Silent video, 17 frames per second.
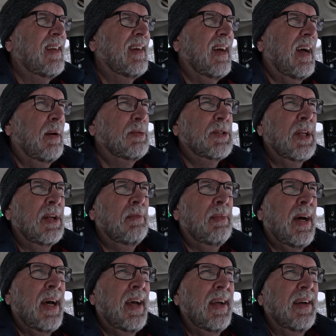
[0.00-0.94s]
I was going to
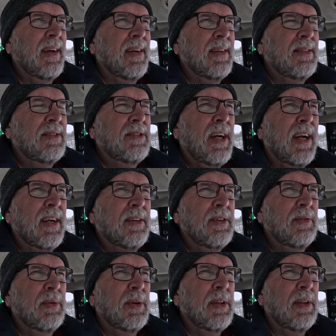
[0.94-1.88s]
buy a
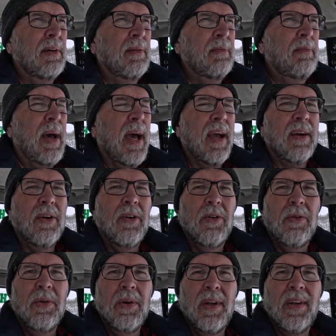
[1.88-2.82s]
tractor with a
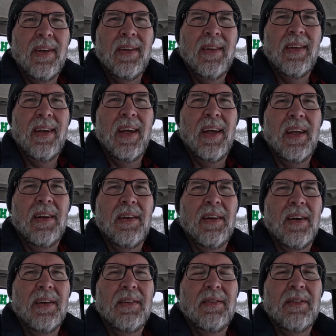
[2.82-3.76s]
backhoe and
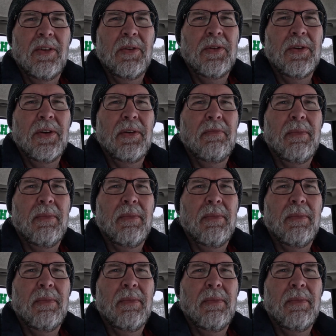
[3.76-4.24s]
a loader and